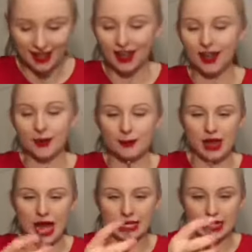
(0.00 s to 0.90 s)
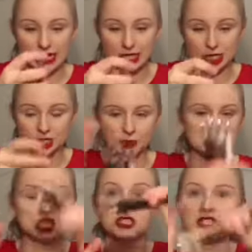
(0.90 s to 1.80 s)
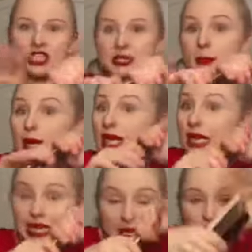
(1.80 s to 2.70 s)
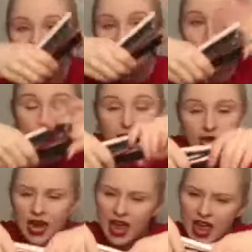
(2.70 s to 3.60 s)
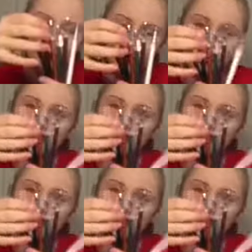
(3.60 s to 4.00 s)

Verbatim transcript: um, eyeliners, which these are like sparkly and really pretty. What